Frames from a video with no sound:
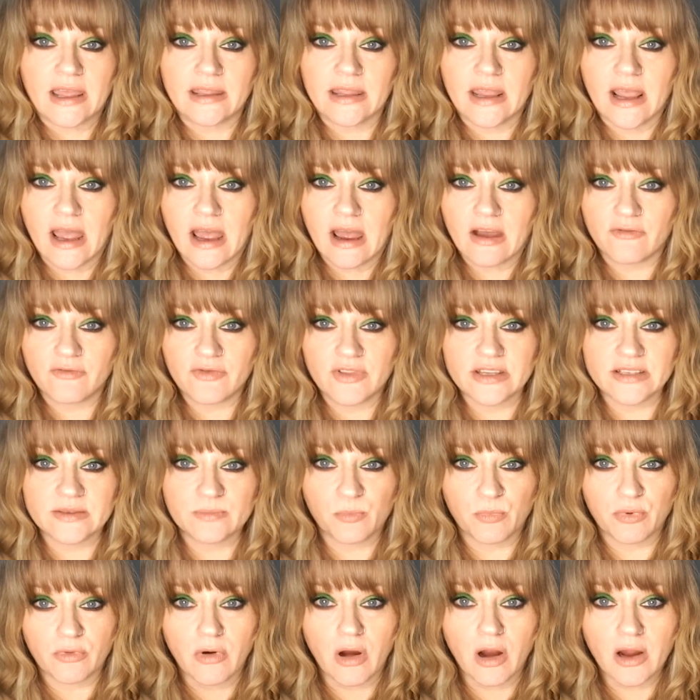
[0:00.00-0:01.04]
you have this
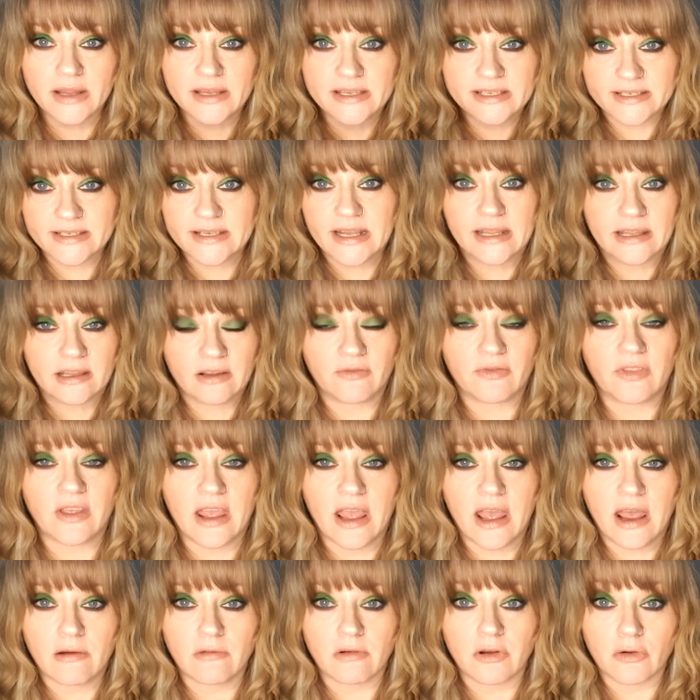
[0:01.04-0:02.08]
brightening of the
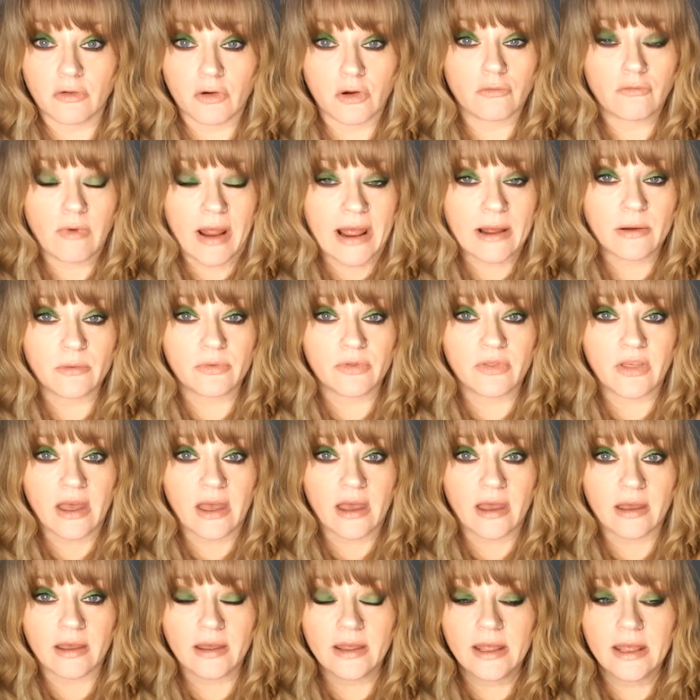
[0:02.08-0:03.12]
area around
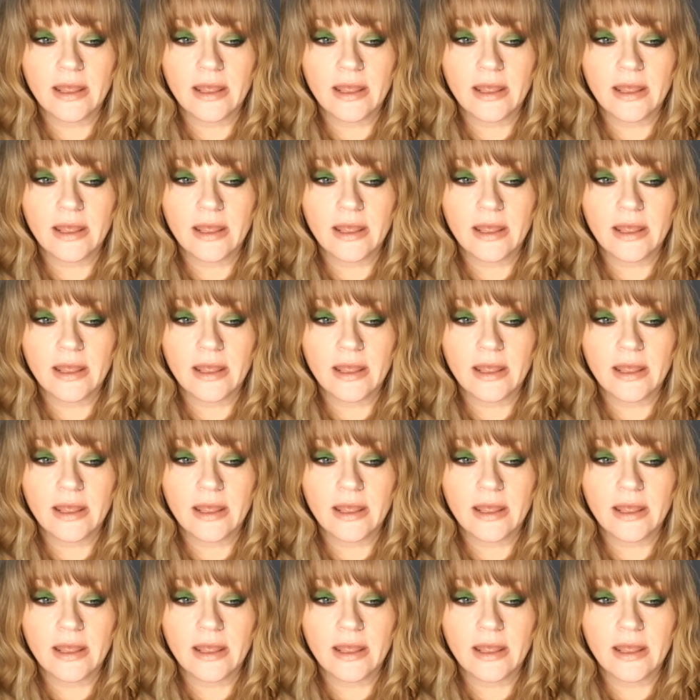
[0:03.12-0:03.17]
there,